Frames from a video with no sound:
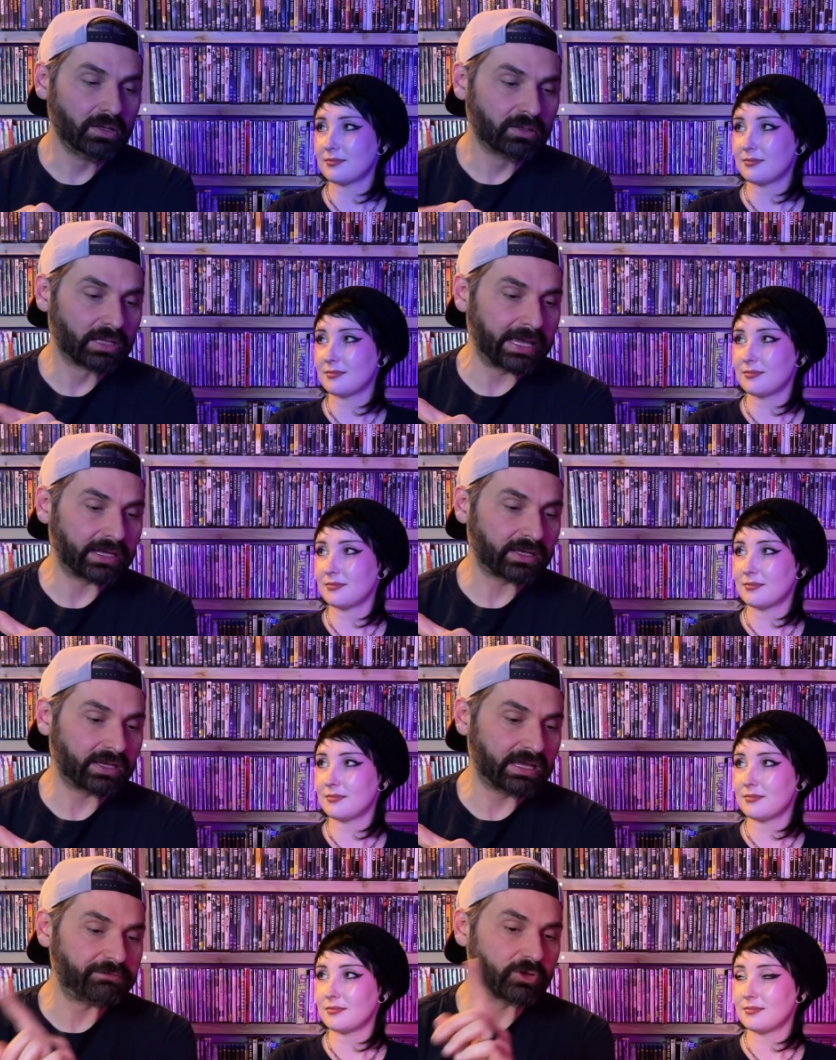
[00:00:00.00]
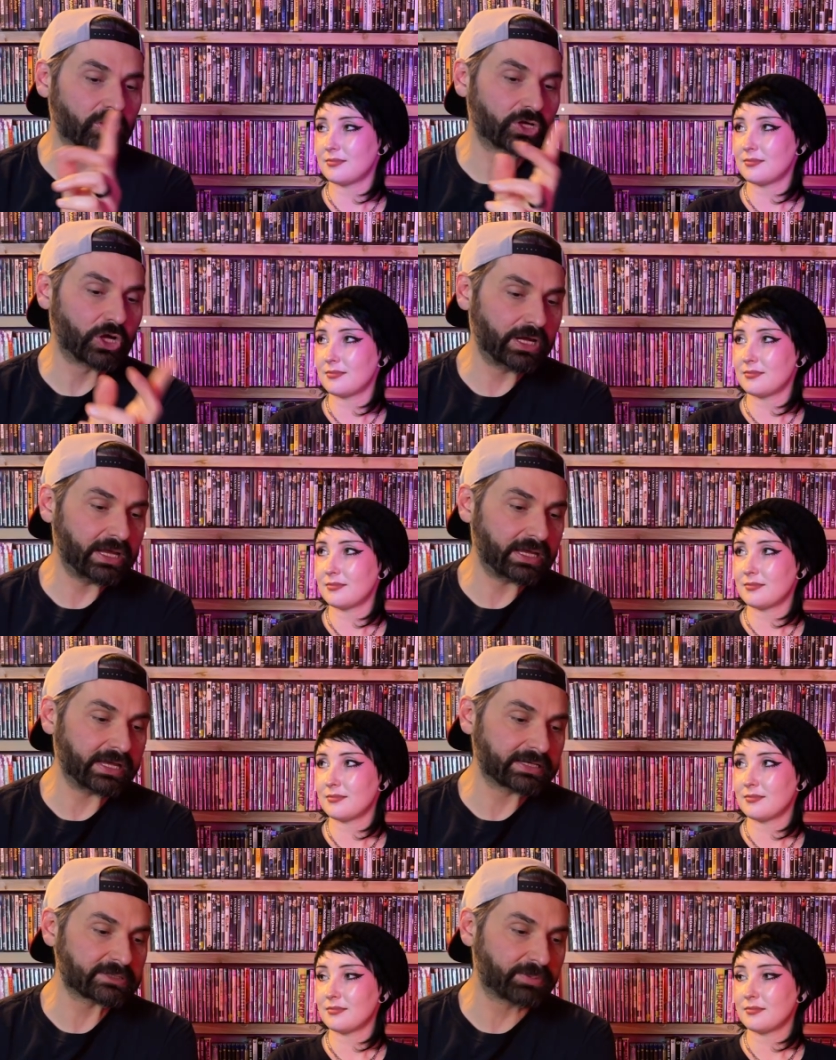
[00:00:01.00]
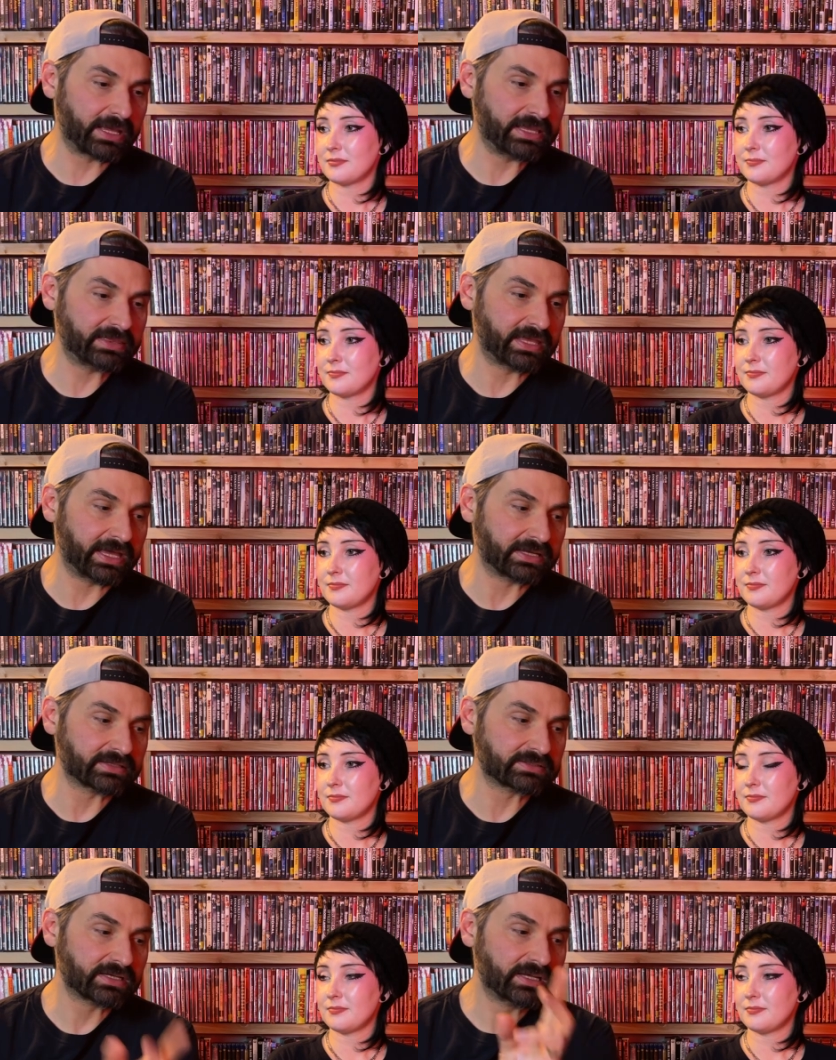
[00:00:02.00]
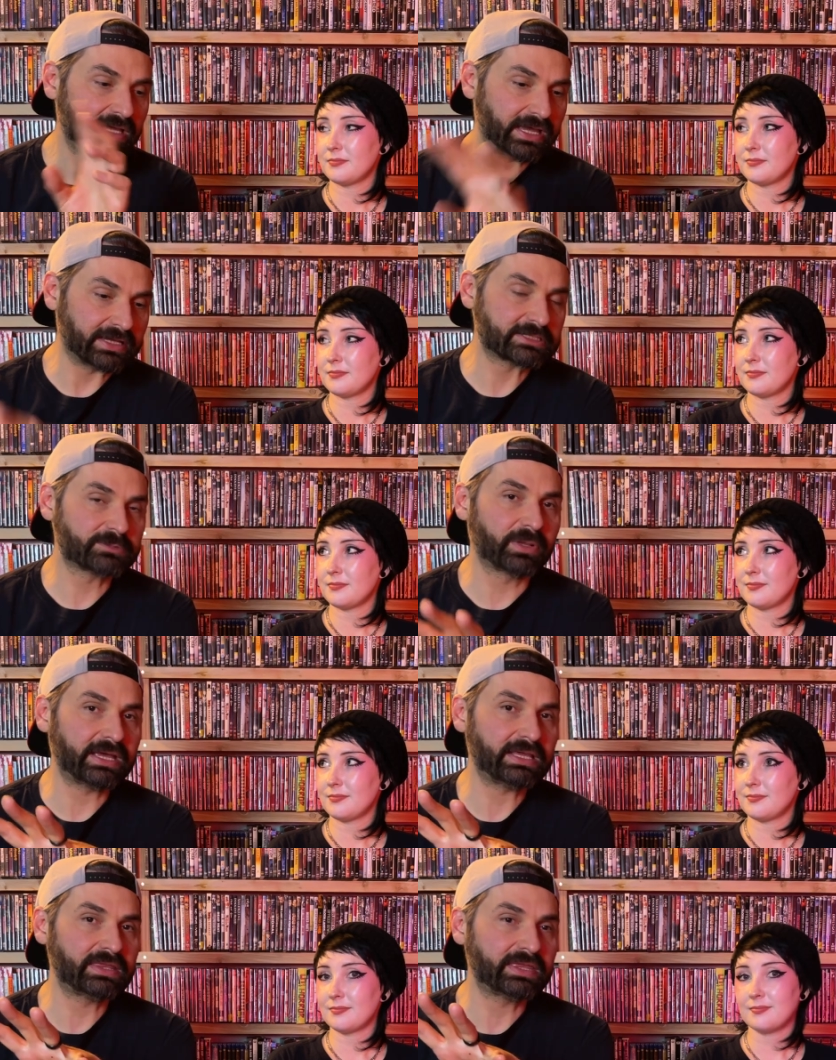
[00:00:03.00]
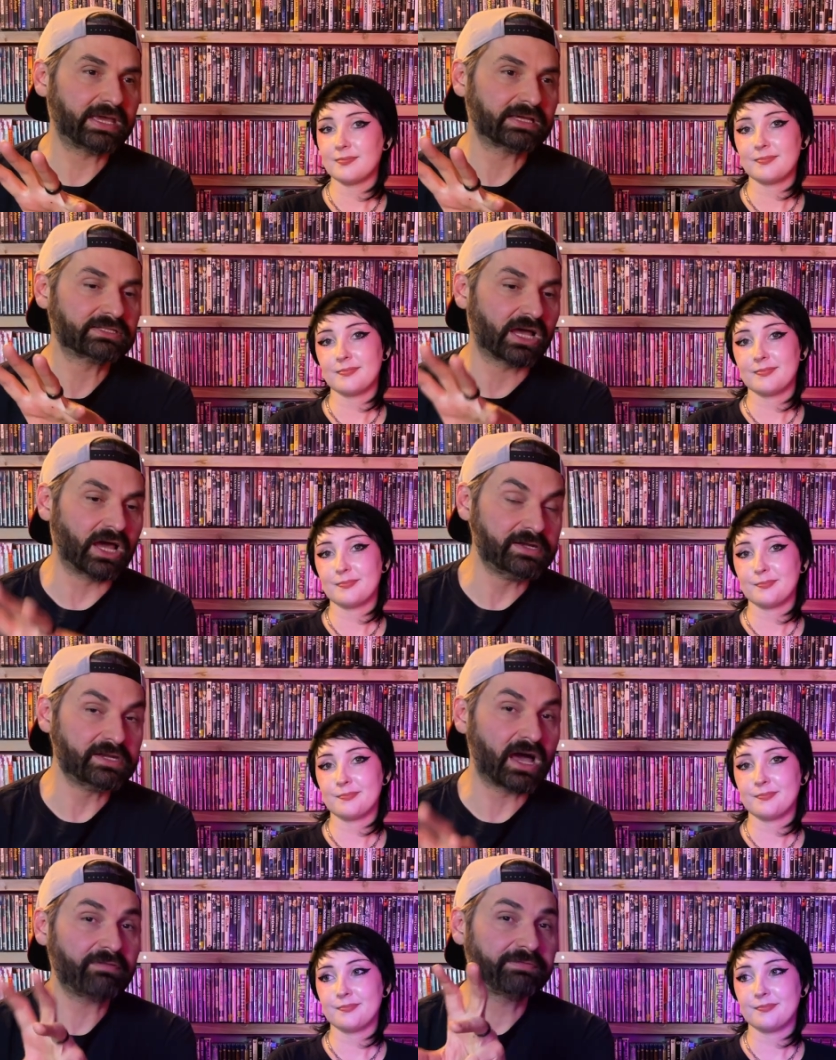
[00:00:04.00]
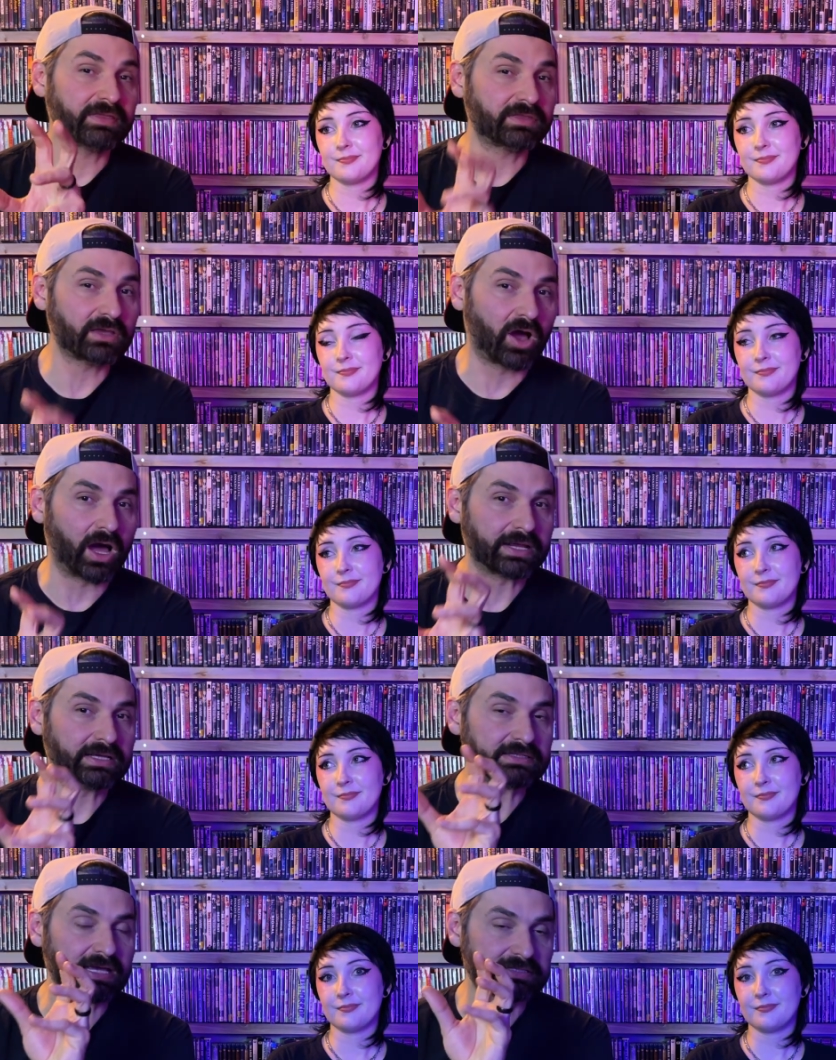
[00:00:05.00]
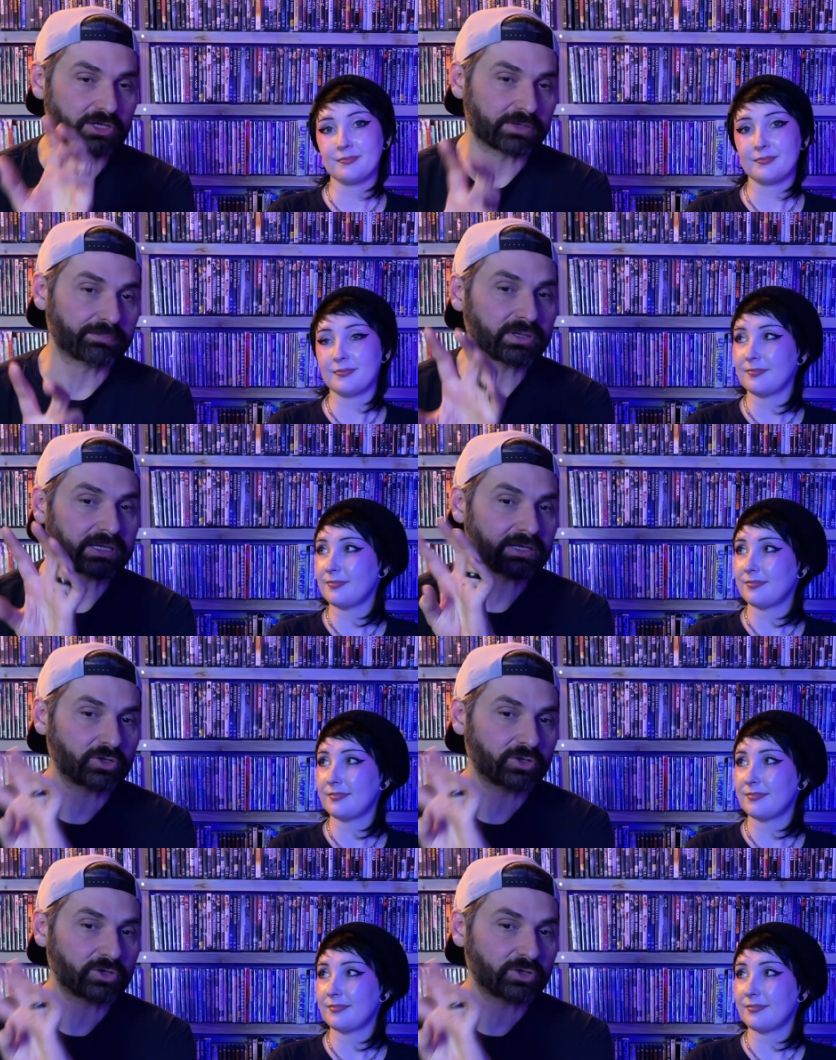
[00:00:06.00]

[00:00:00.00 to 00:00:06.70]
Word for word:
Speaker 1: Like if you're gonna explain things, explain things enough that the audience has a complete